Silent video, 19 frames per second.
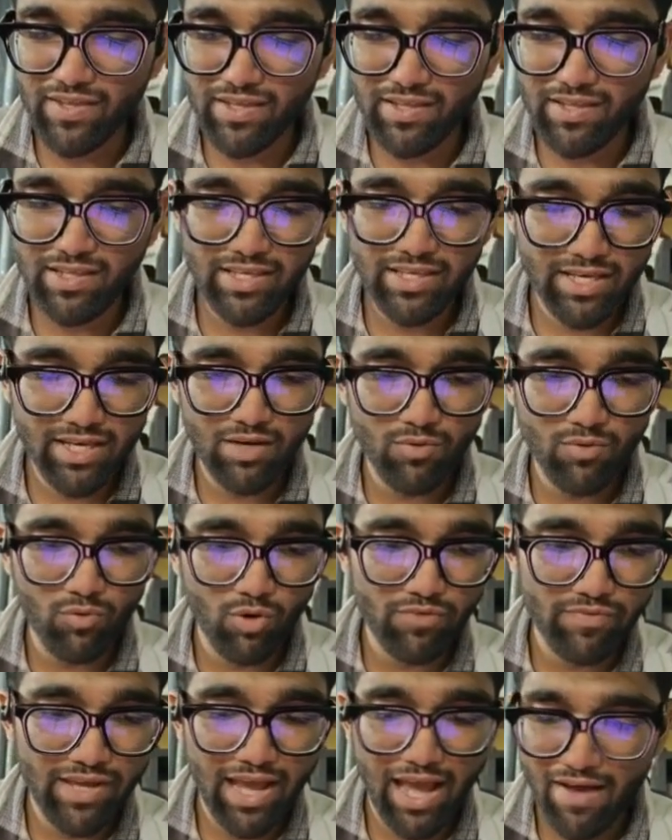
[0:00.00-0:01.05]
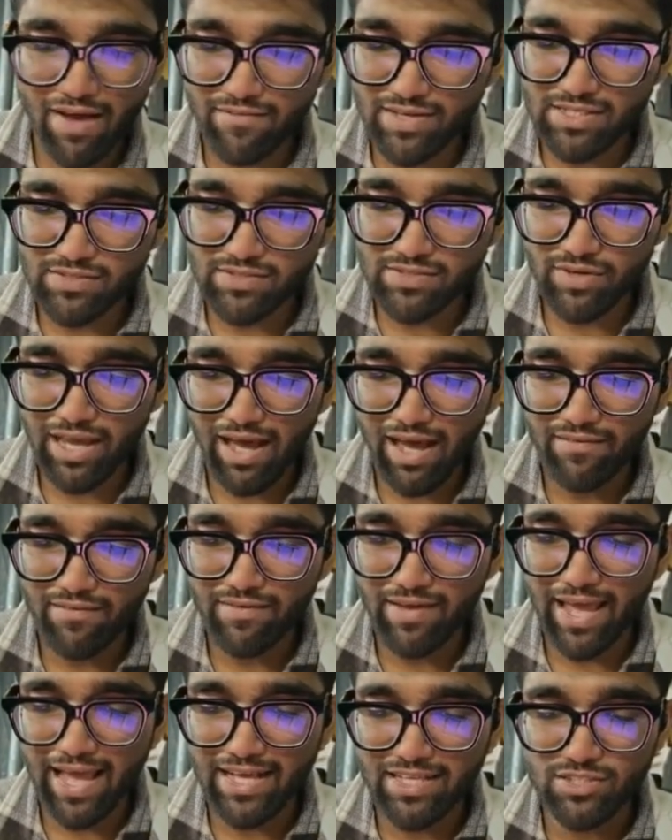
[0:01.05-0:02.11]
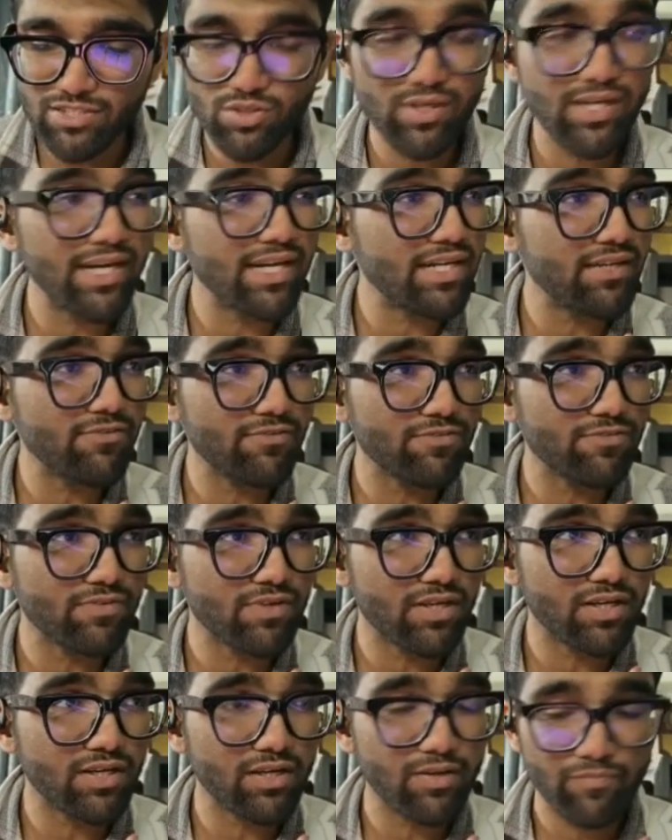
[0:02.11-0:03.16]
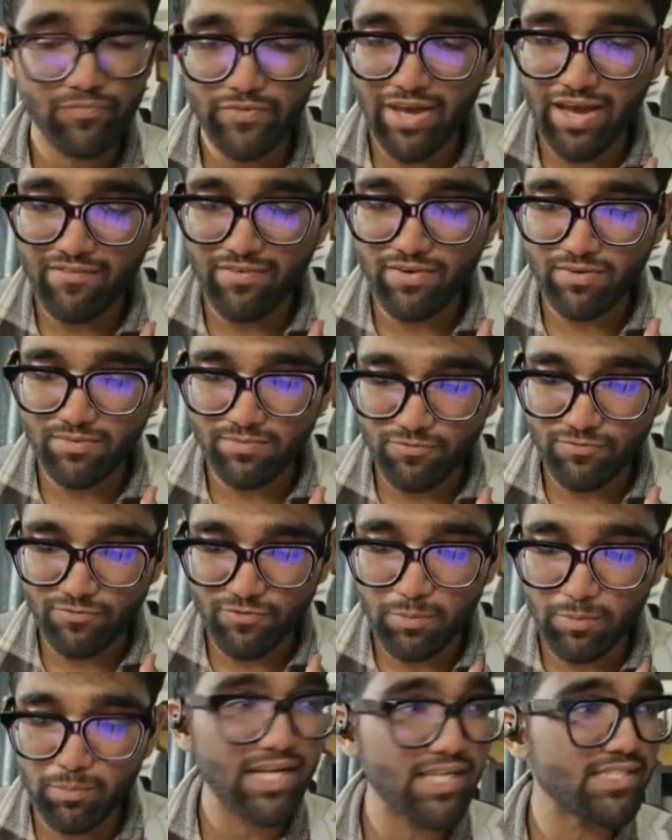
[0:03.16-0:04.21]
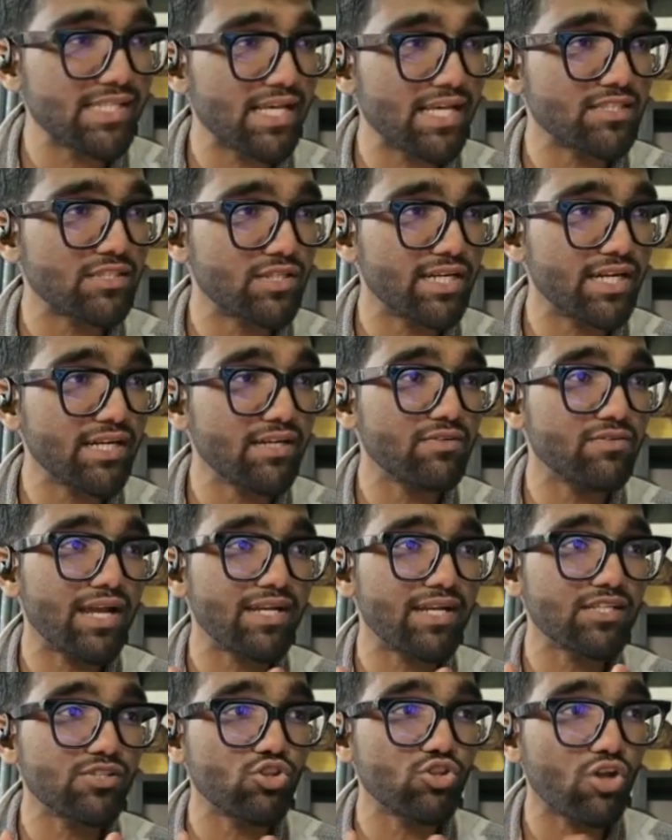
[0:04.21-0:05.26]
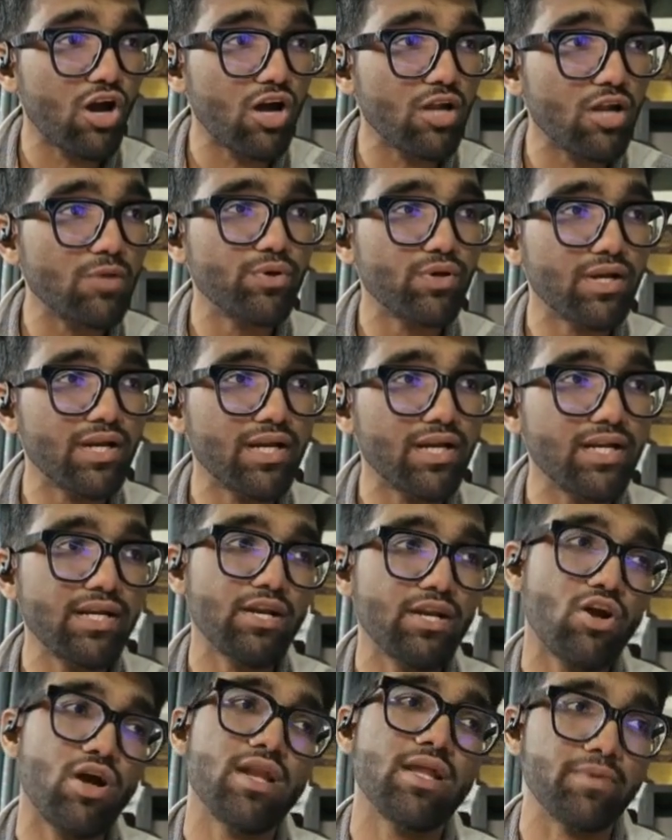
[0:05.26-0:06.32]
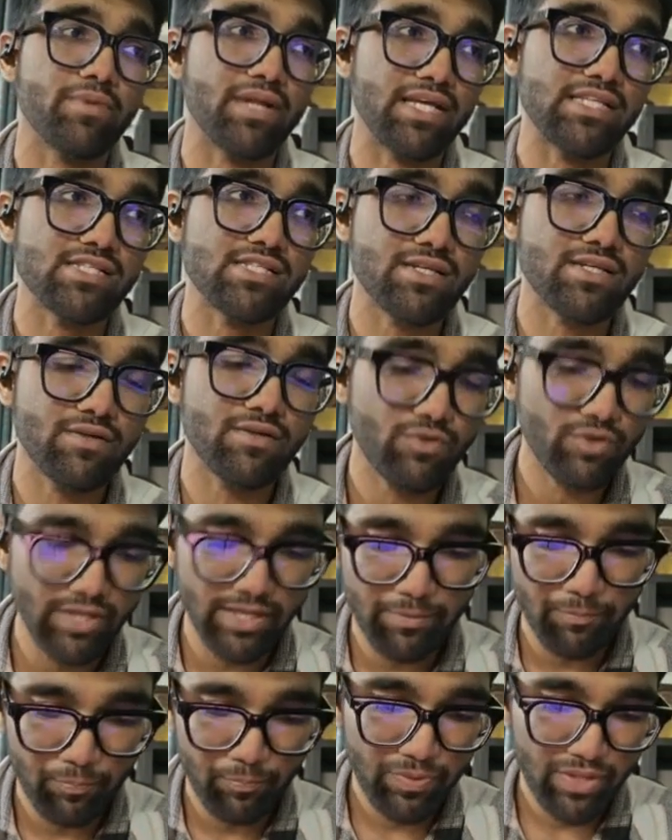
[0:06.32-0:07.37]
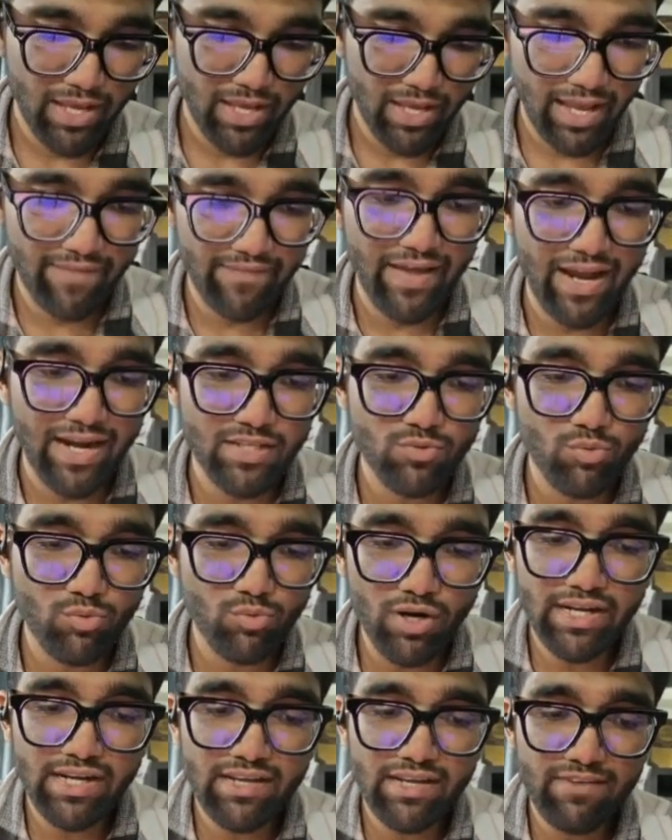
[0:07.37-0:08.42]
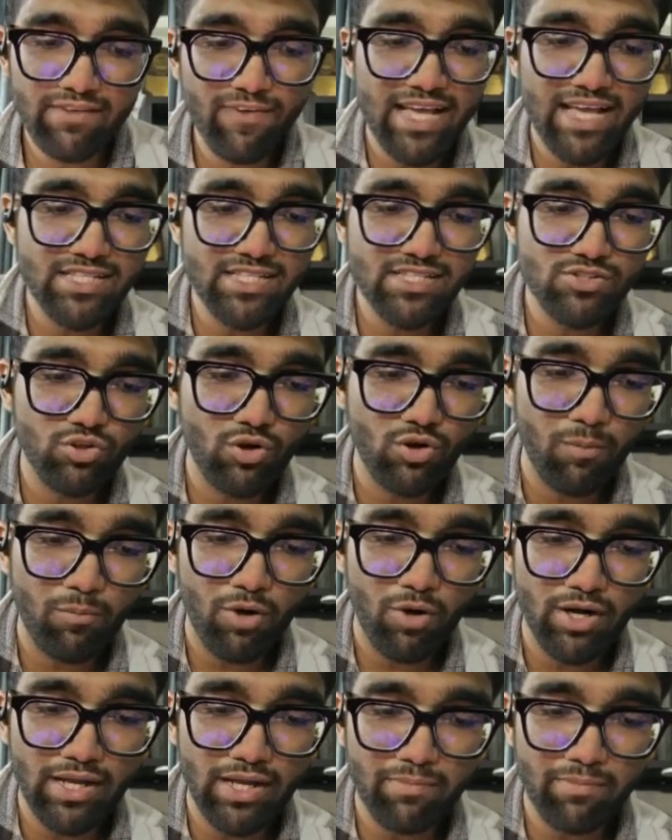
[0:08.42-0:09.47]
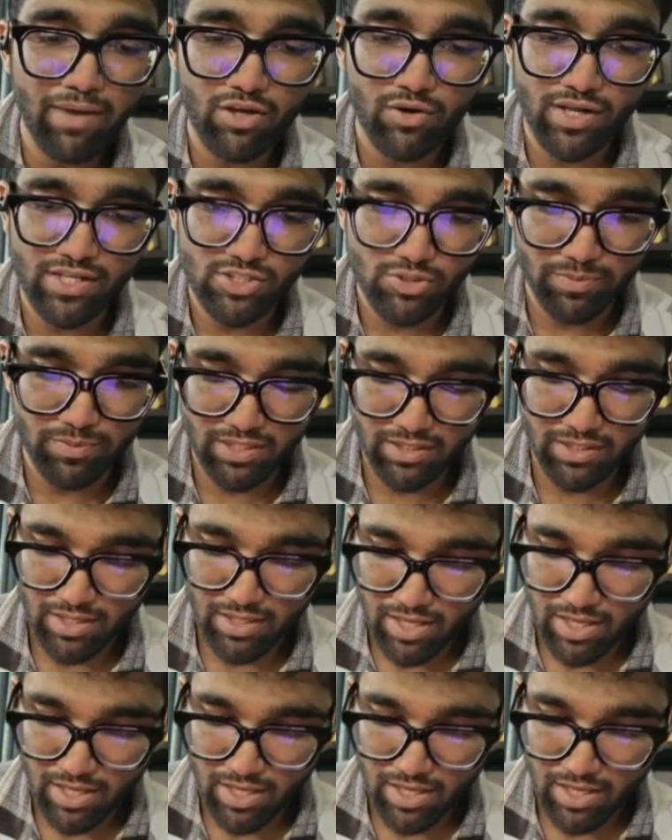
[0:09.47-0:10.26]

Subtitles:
here what we have is we have exudative, we have a fibrinous exudate that is non-purulent and non-hemorrhagic. Okay, and that is what defines thrombotic microangiopathy.